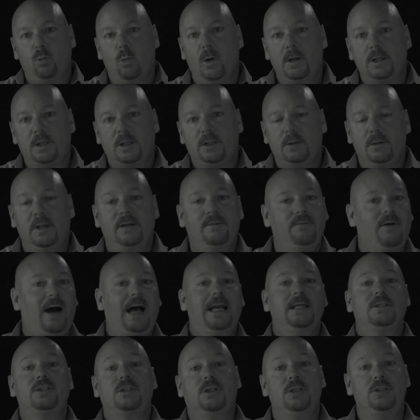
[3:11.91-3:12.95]
What
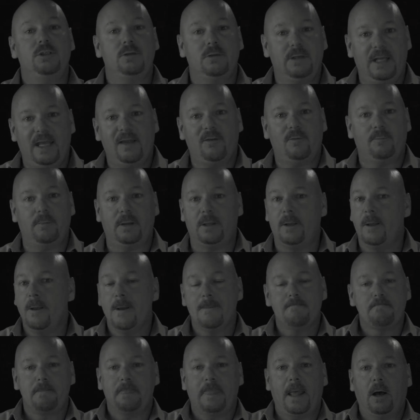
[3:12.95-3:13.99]
advice could you give me?
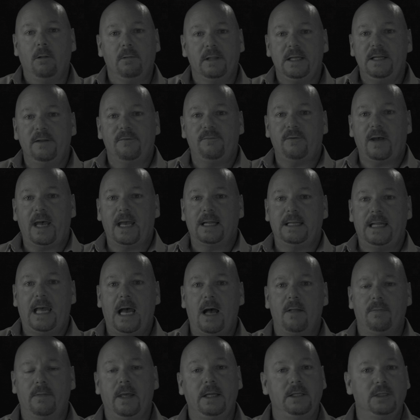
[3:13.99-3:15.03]
Only to find
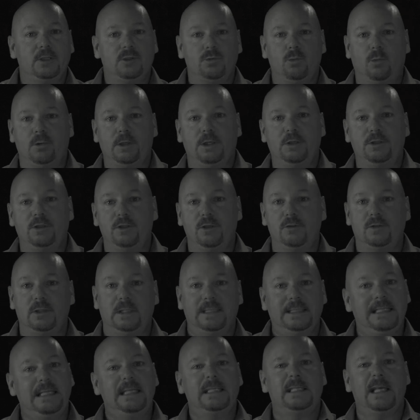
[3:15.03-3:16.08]
out they just wanted juicy
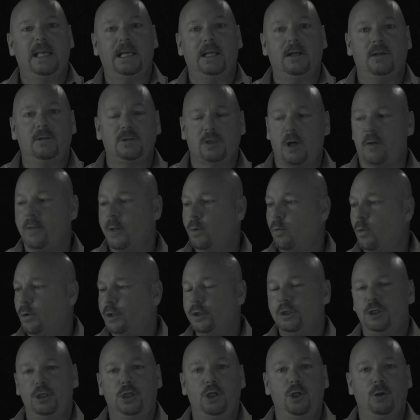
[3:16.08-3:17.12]
details. All they
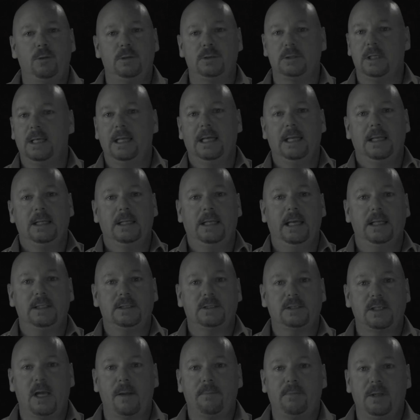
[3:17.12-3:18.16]
wanted to do was get
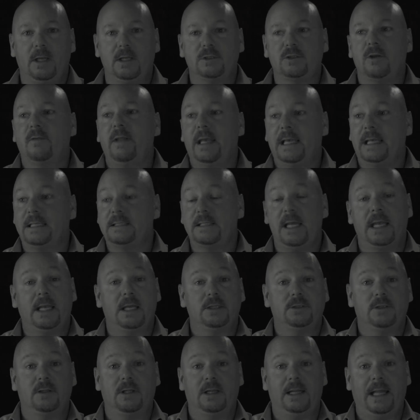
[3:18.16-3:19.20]
something so they could take
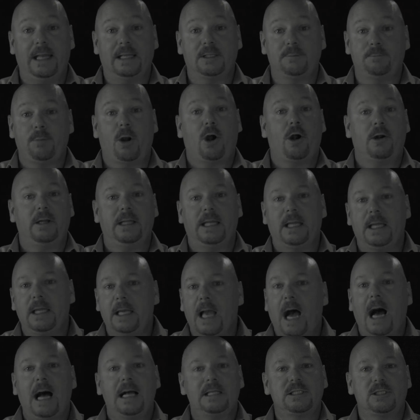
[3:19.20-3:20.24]
it to the next party and
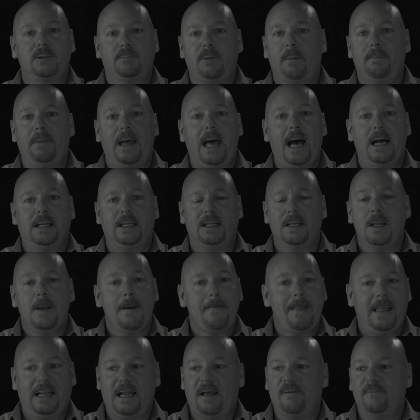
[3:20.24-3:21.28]
gossip about it.
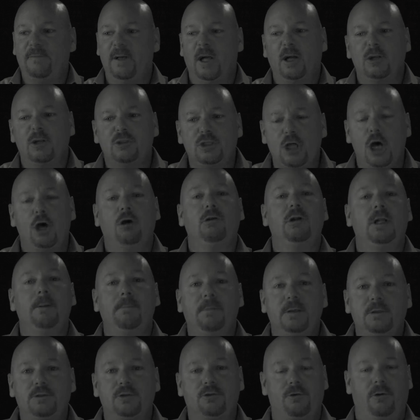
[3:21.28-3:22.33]
And I felt totally
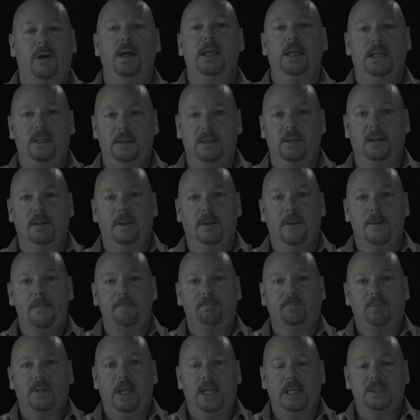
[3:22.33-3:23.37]
betrayed.
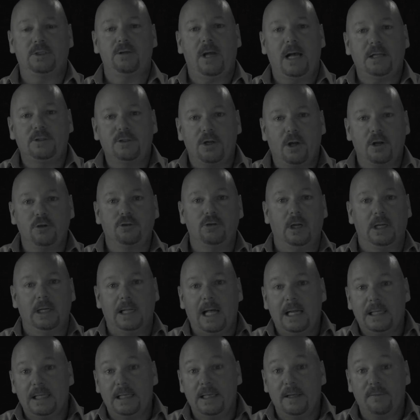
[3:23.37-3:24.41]
And so I turned to a
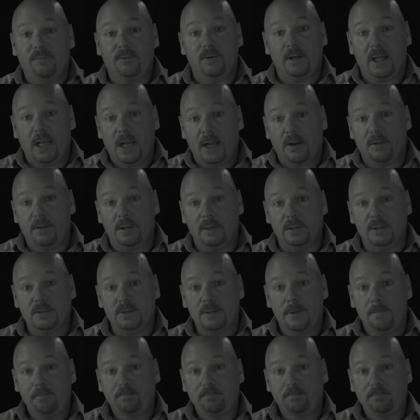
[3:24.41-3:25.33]
lot of different areas.